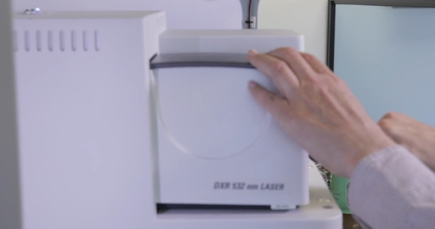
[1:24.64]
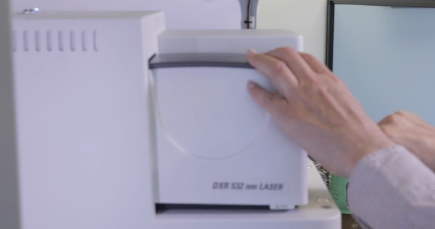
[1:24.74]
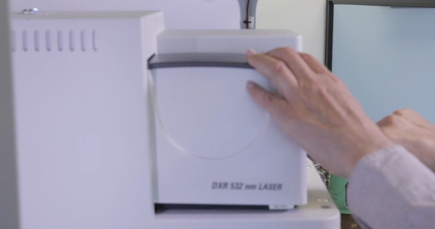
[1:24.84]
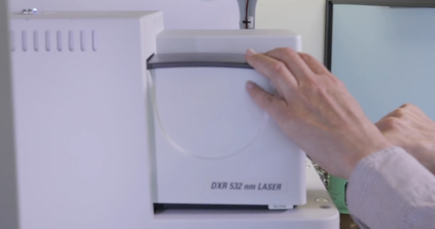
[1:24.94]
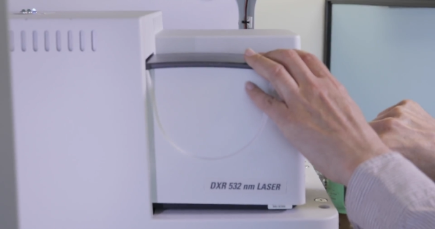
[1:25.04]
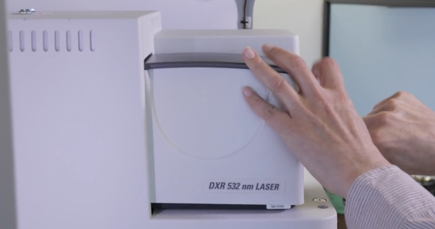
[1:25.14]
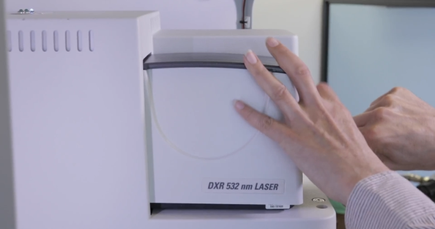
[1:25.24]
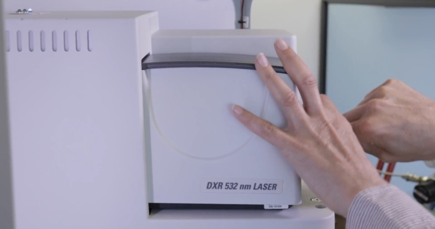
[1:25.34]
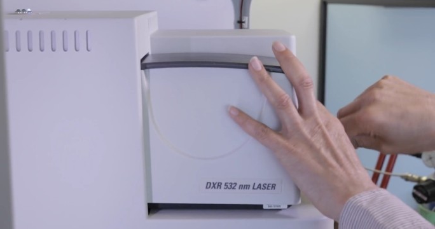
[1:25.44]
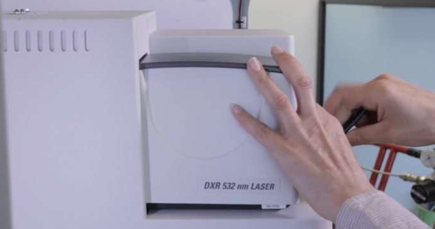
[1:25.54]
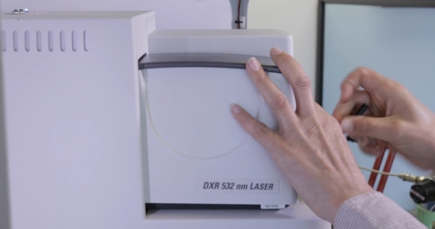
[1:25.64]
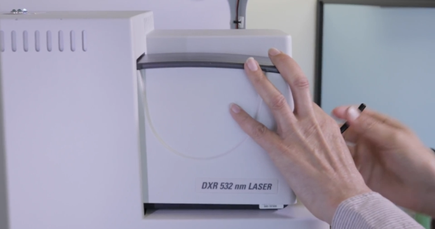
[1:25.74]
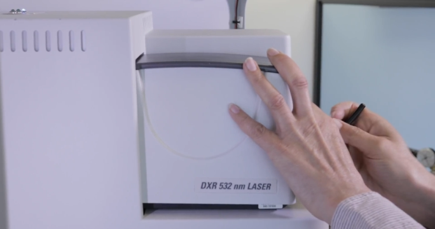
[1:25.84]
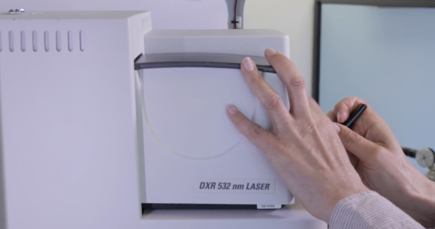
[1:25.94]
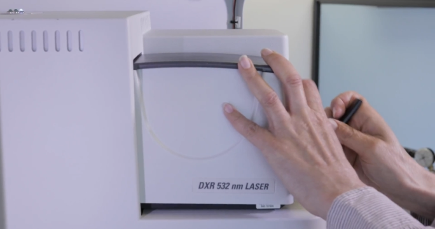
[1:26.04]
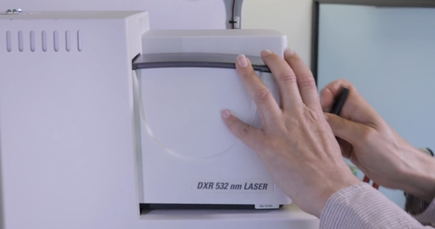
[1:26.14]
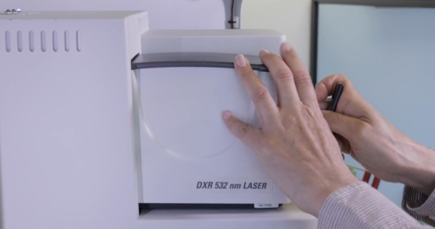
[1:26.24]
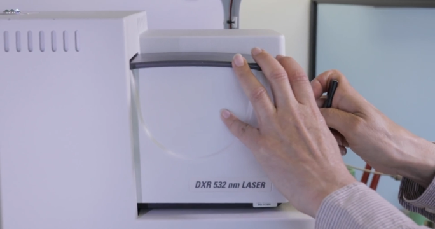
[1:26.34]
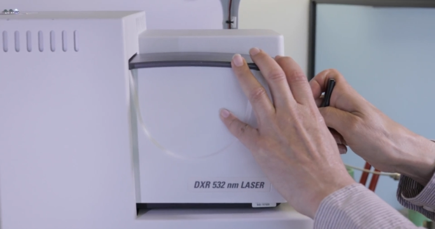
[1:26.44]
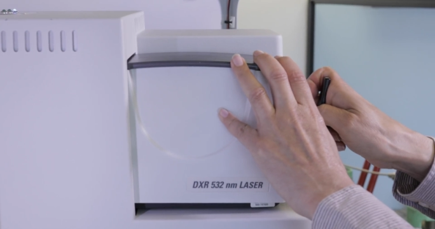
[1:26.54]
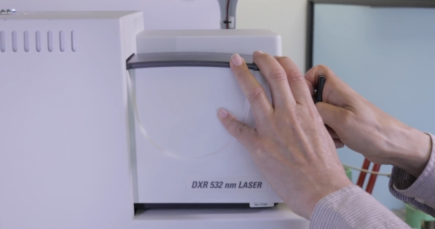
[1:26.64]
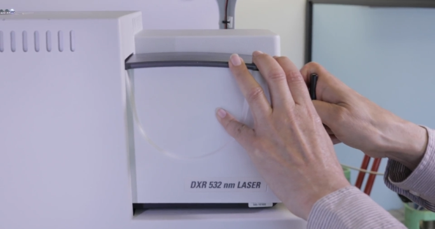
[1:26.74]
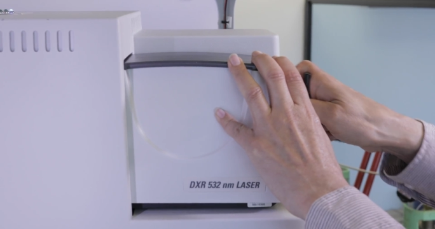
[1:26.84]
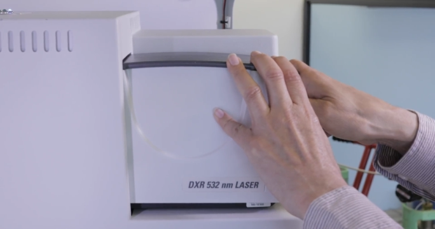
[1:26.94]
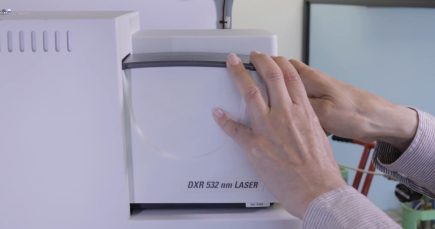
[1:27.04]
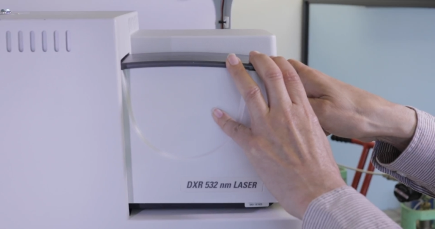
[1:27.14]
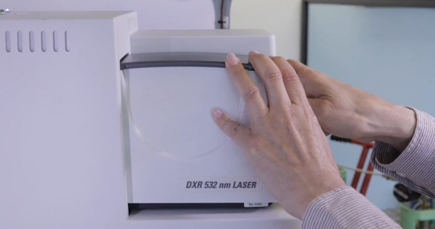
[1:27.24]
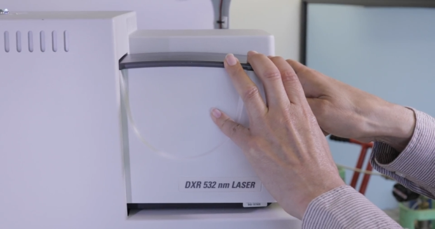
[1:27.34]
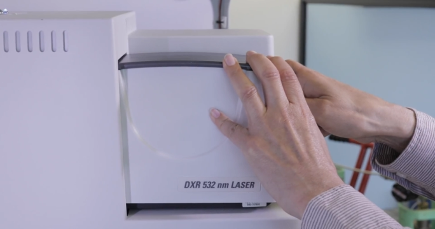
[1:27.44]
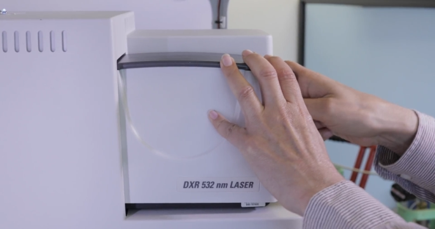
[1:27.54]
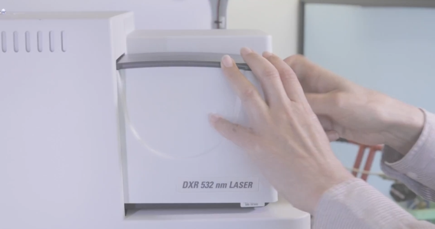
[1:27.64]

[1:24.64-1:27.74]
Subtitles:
Nobody's mouth can be seen.